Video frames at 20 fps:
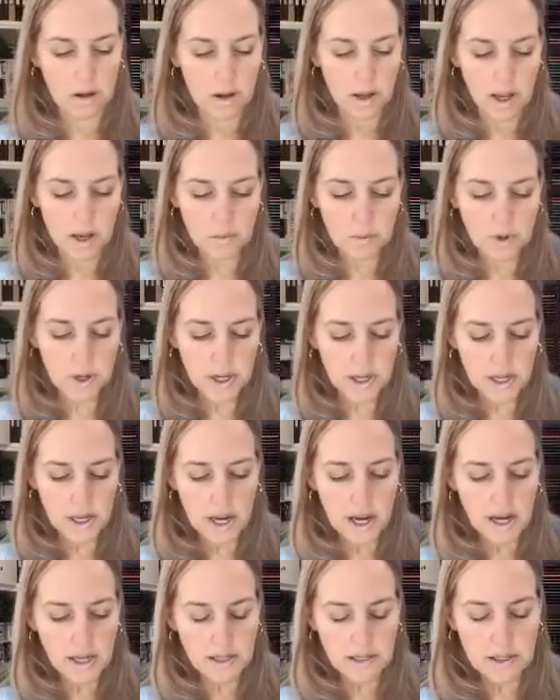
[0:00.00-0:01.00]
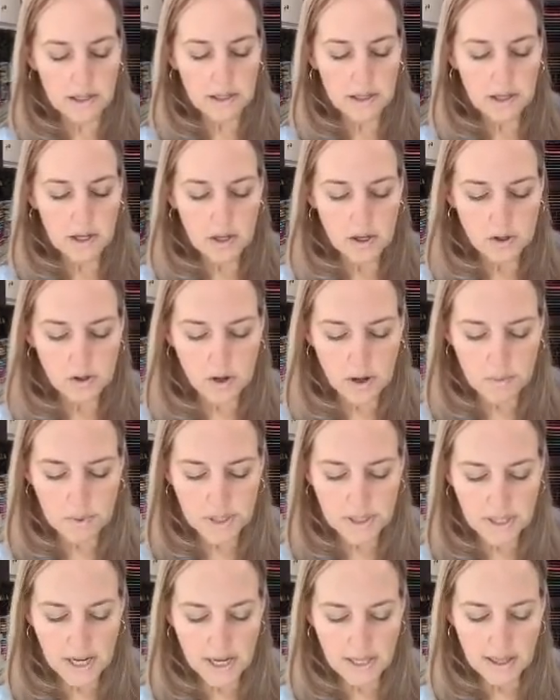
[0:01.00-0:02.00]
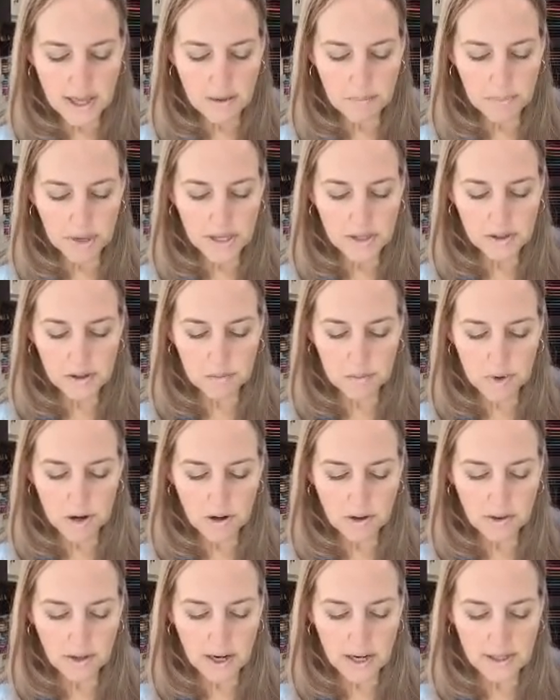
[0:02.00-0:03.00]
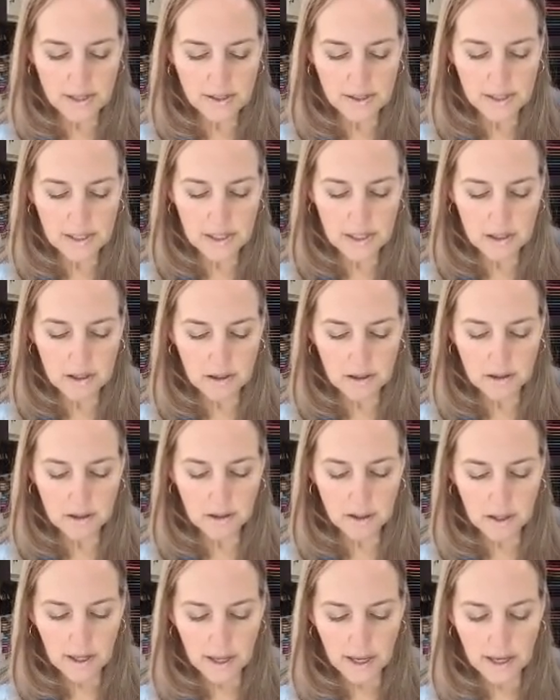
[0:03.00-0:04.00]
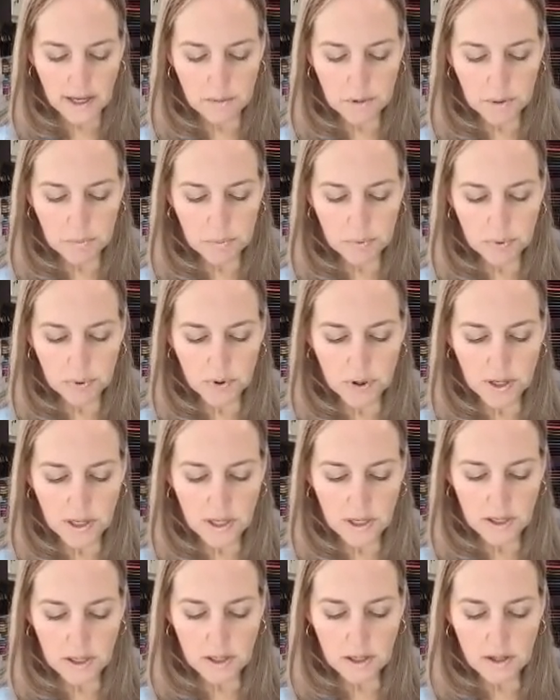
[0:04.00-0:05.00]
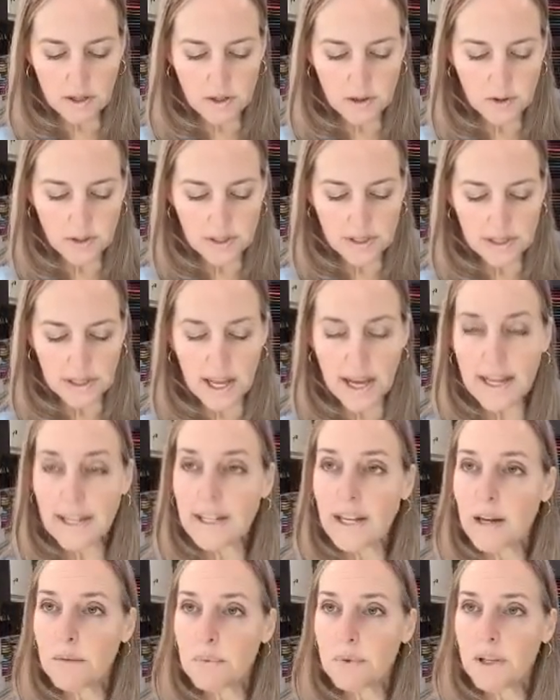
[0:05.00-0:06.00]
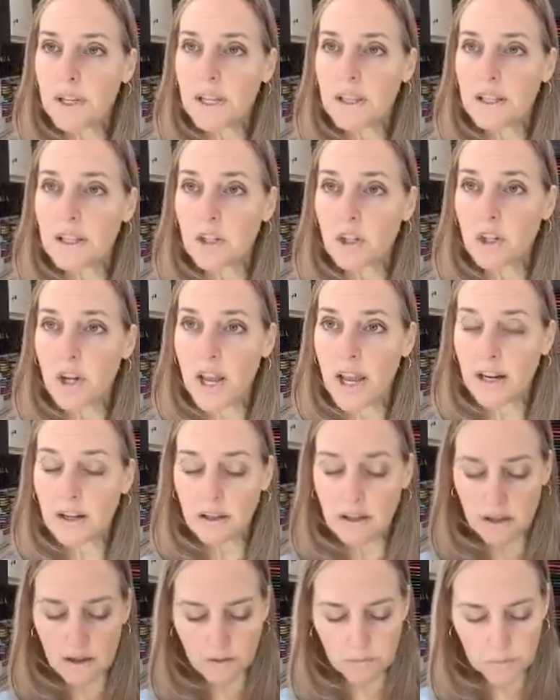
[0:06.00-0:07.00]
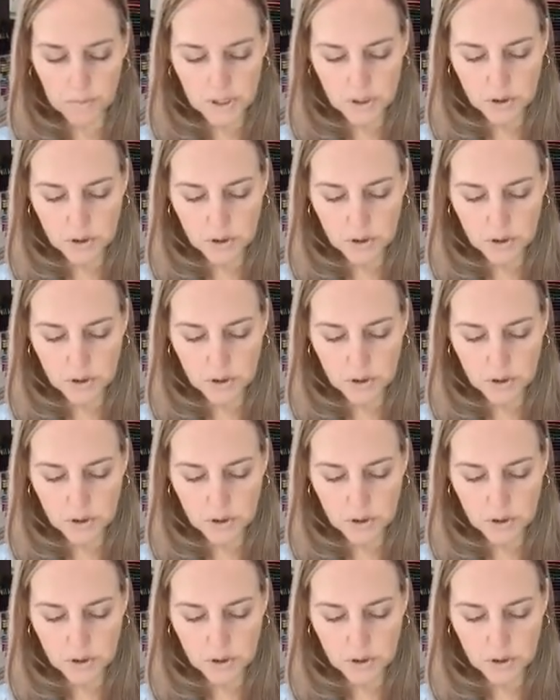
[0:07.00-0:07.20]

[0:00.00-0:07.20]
and we're going to cut. So I'm going to take that pencil mark that I see here and I'm going to put it so it's lined up in the channel of my